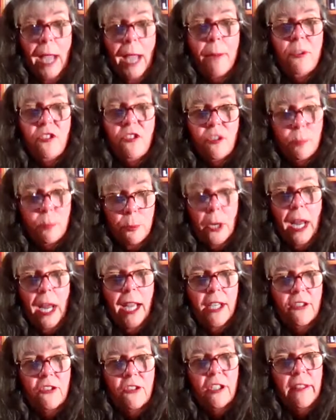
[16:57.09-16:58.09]
was
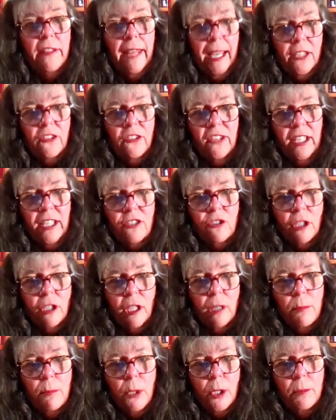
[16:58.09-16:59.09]
surprised in that section
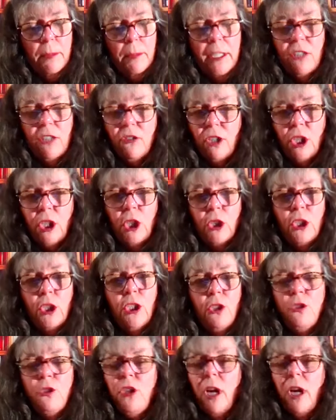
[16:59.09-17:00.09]
of the book, because
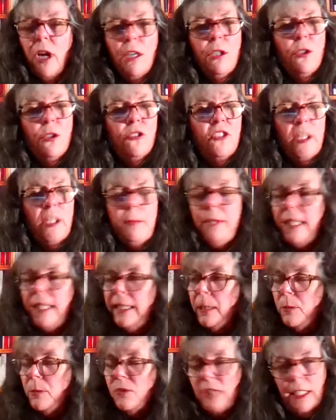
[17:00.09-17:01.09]
your uncle seemed like
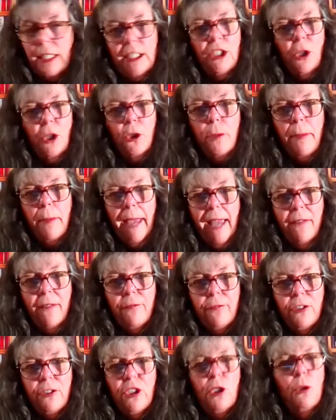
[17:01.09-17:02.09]
he was going to go to bat
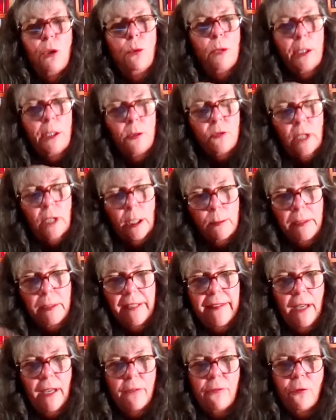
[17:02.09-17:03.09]
for you and he was going to
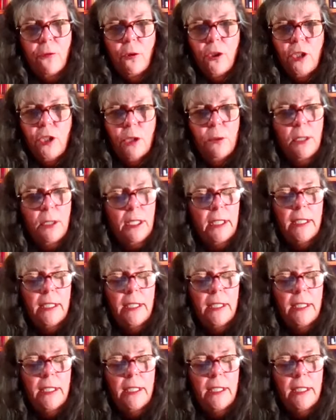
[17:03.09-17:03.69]
be there for you,